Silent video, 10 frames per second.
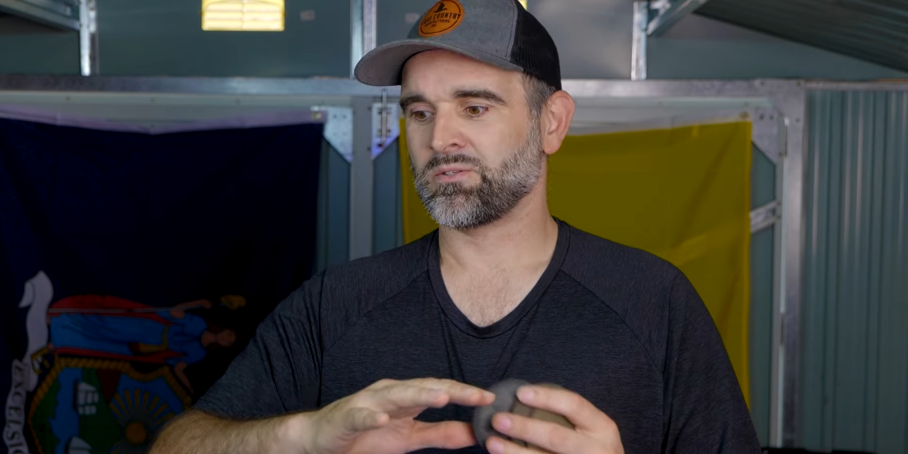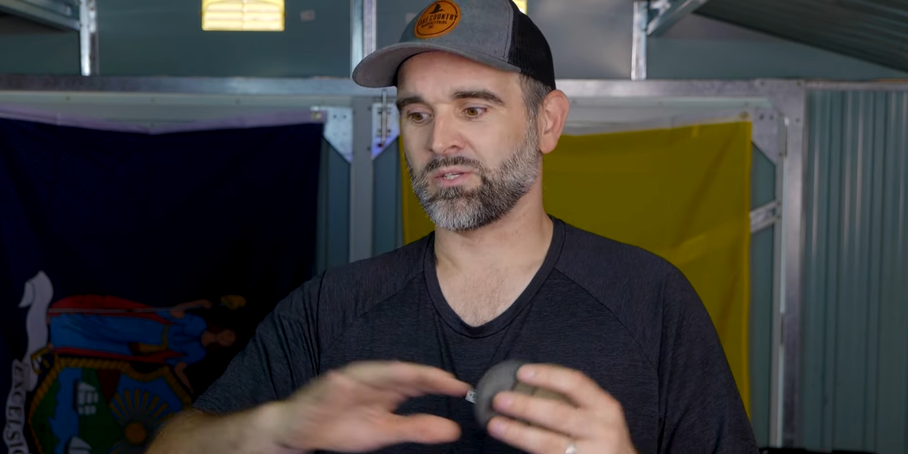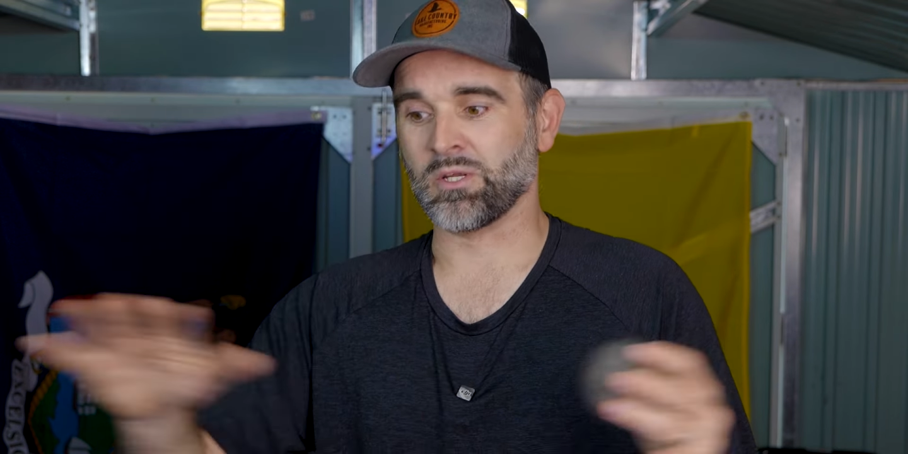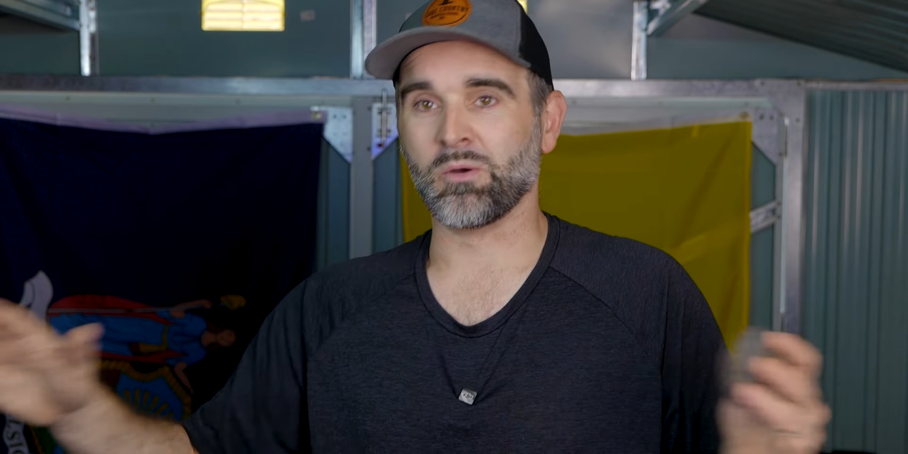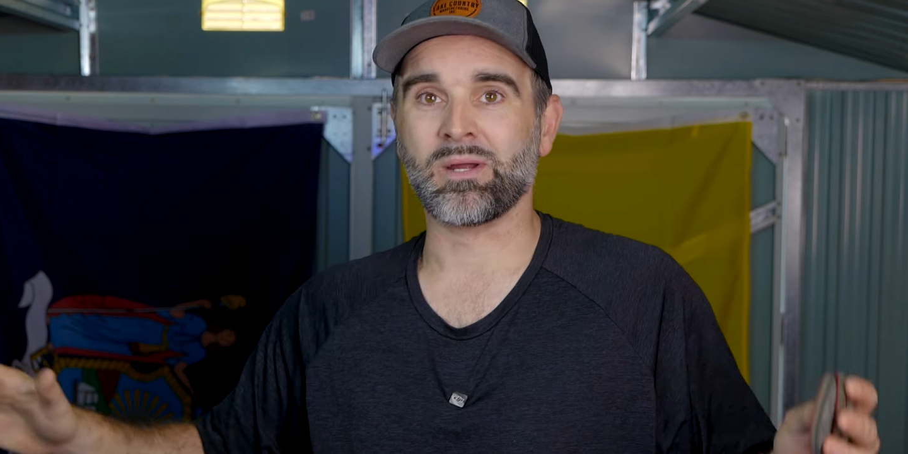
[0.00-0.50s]

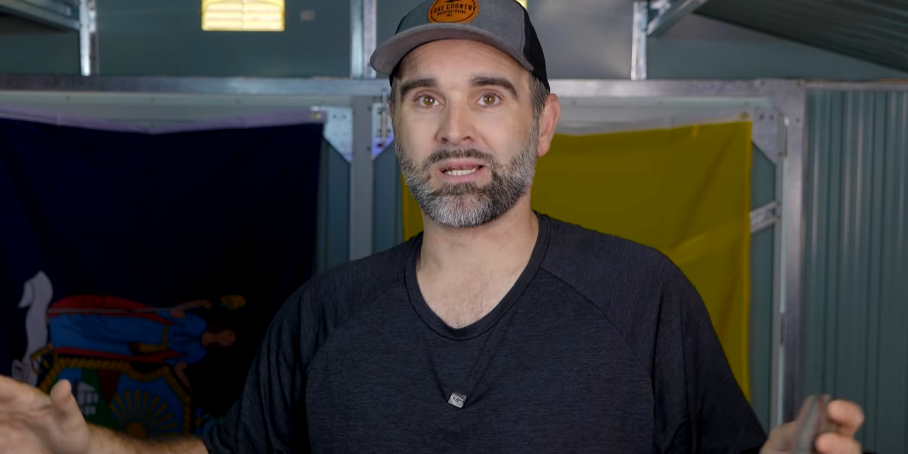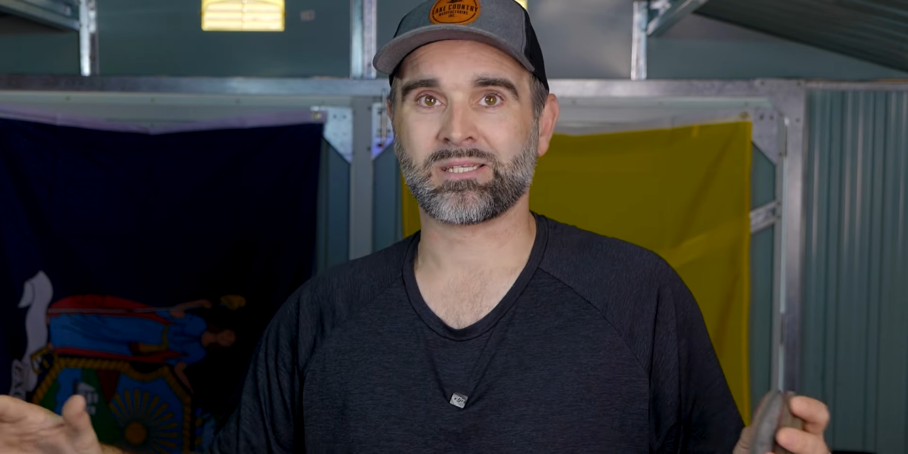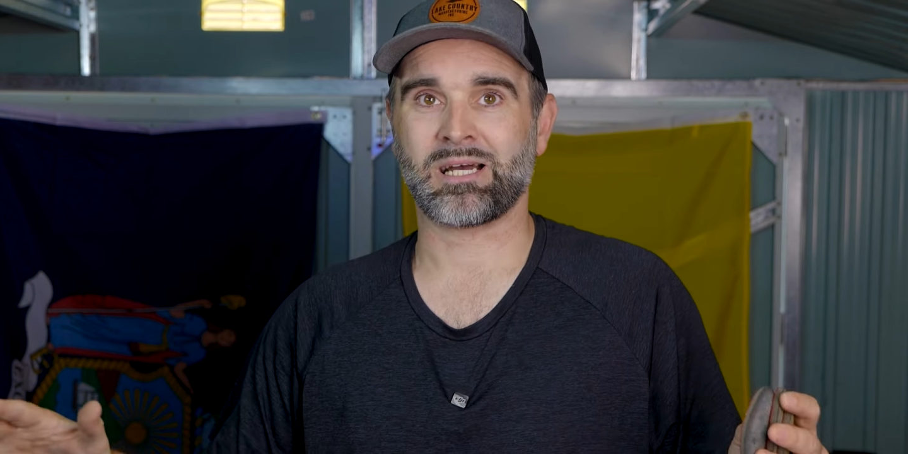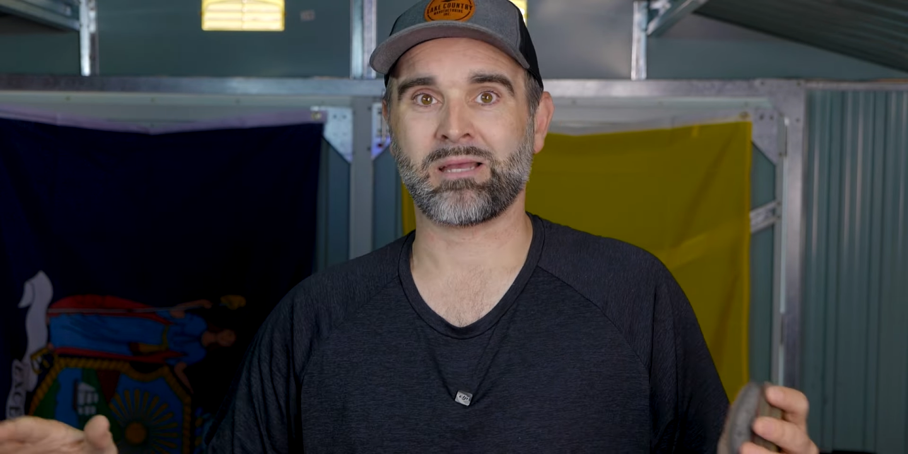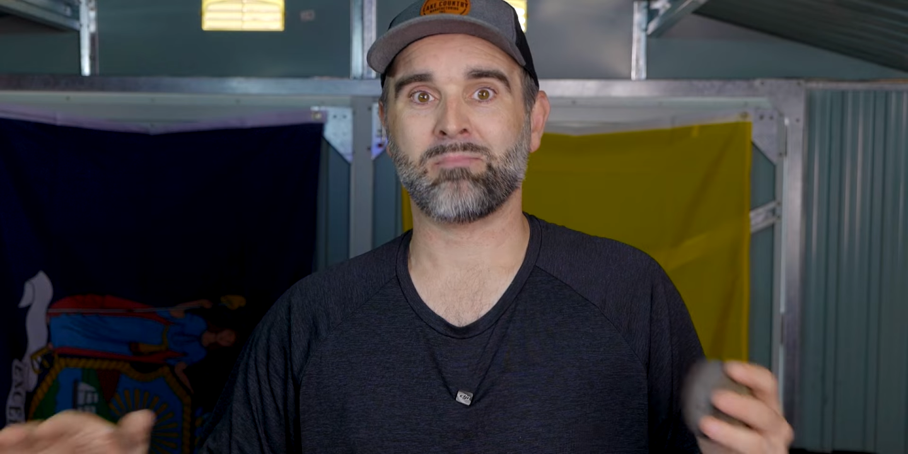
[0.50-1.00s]
to do an
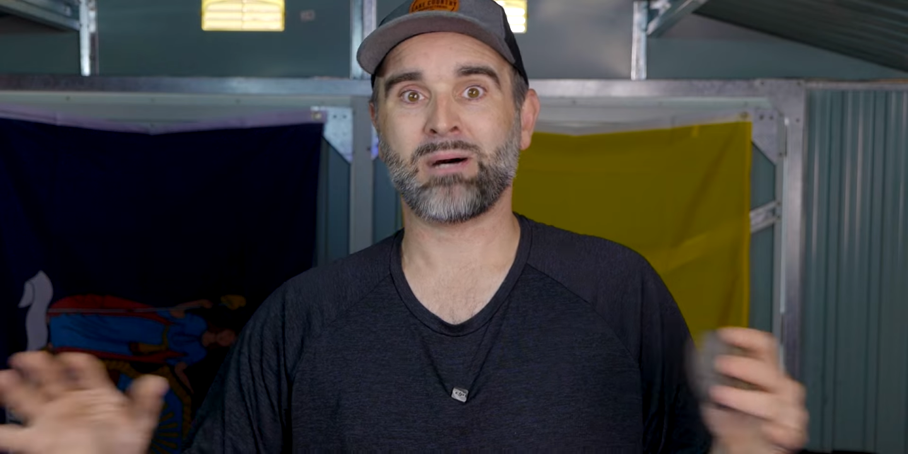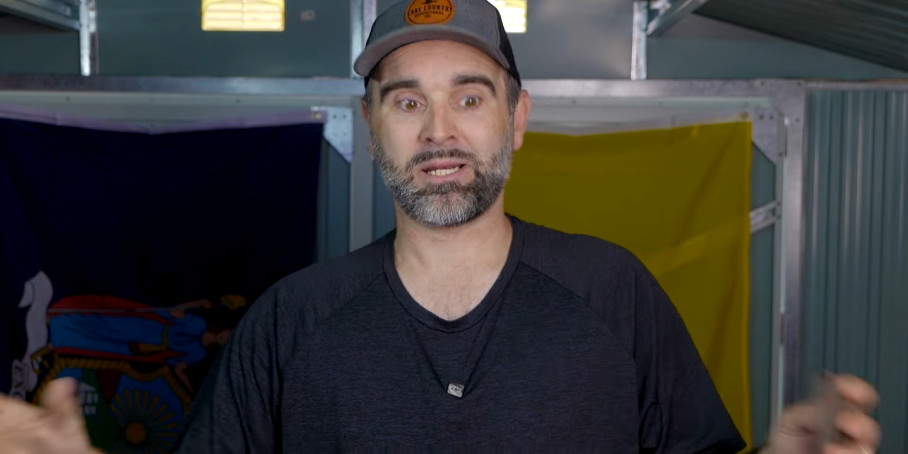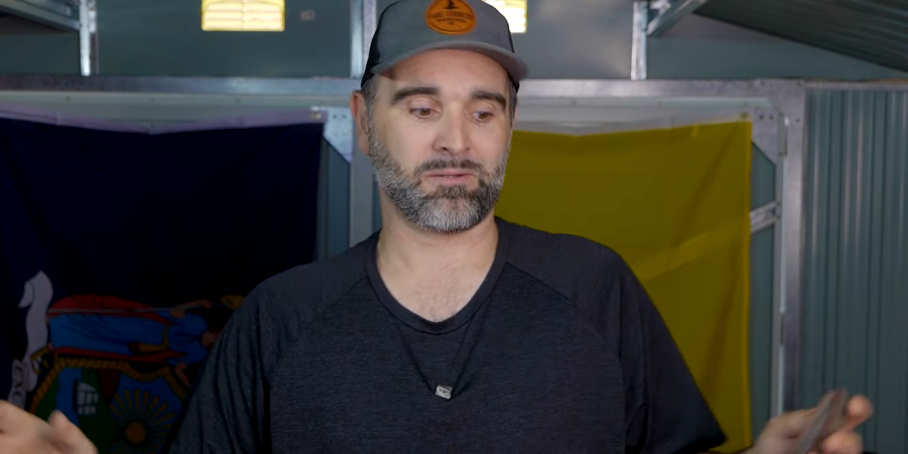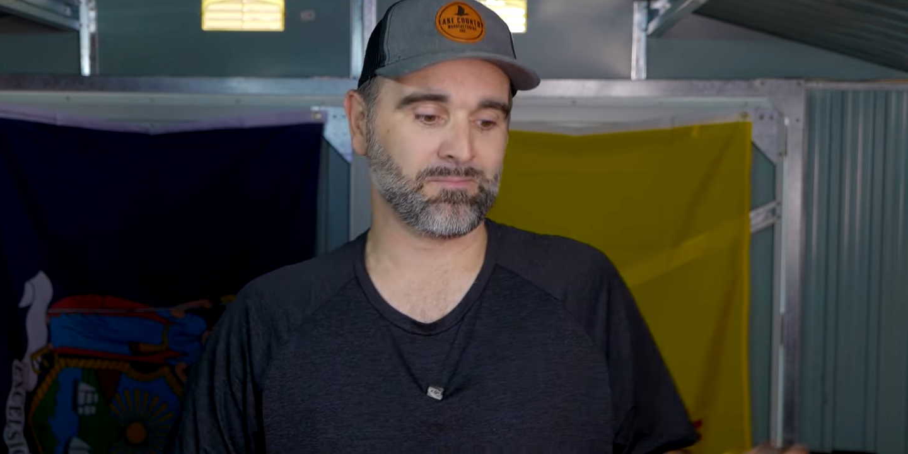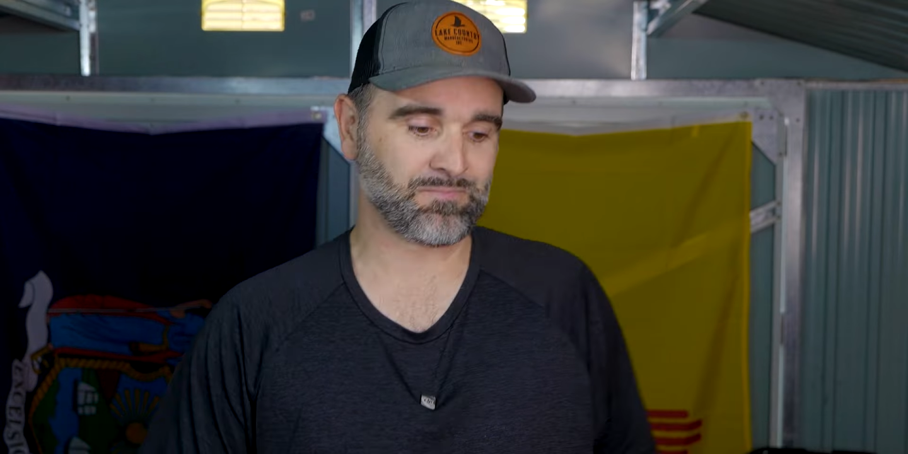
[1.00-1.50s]
entire
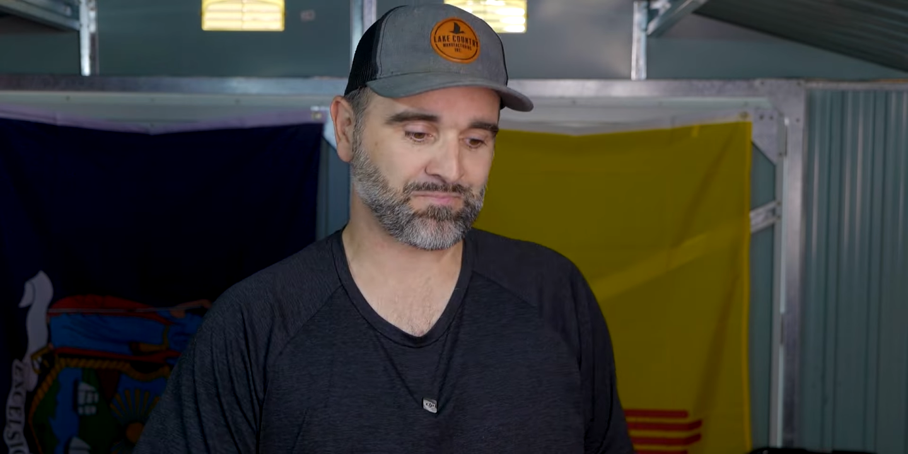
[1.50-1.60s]
panel.